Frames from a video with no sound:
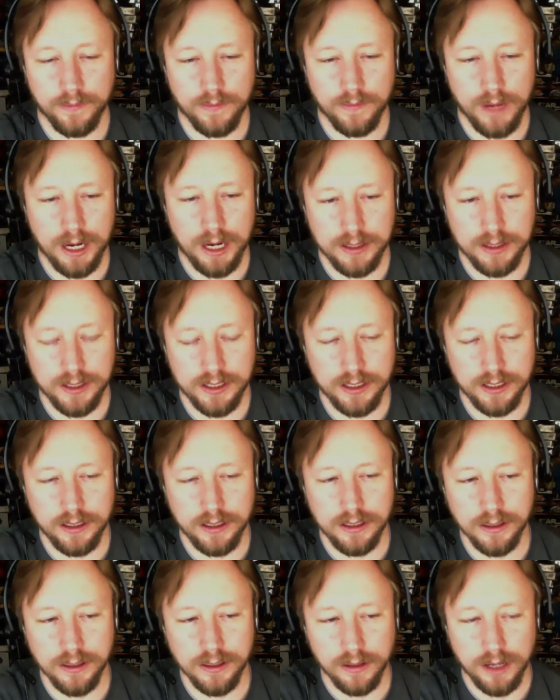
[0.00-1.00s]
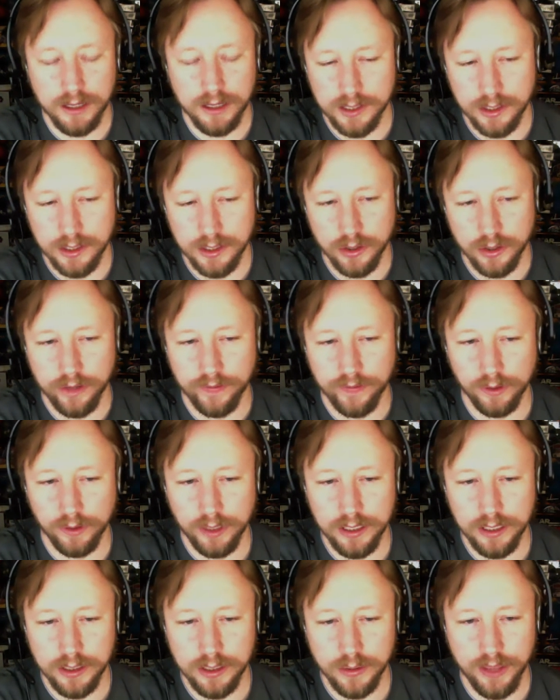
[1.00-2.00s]
I can see a deluxe sort of
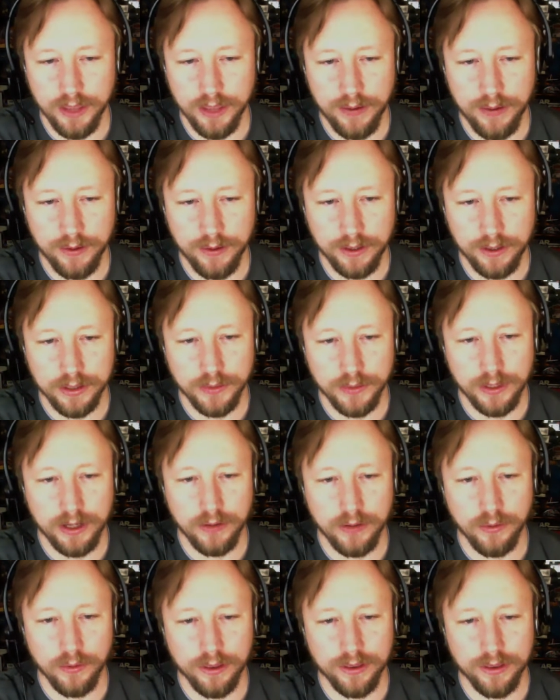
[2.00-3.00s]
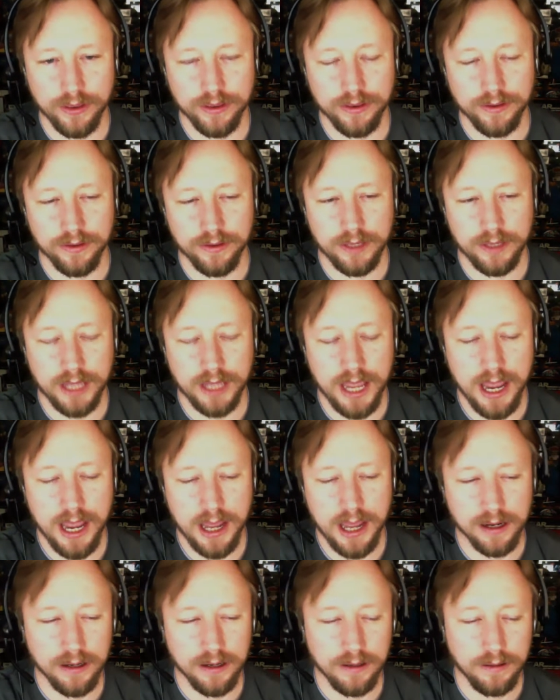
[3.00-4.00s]
release with that one as well, with the
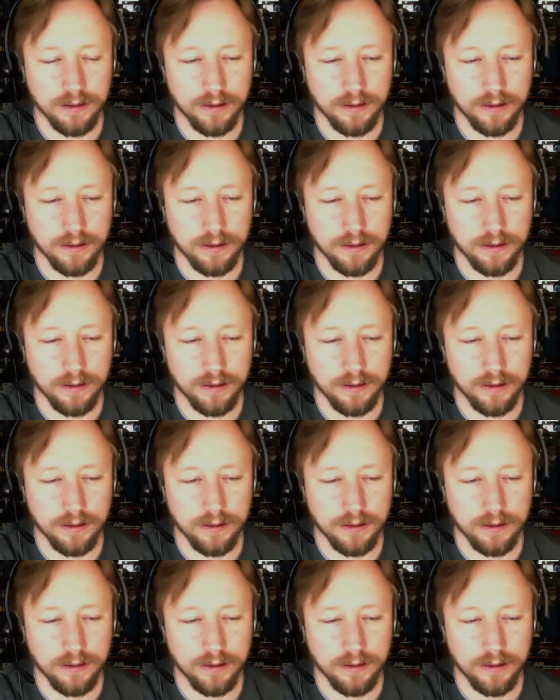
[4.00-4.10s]
Kanan.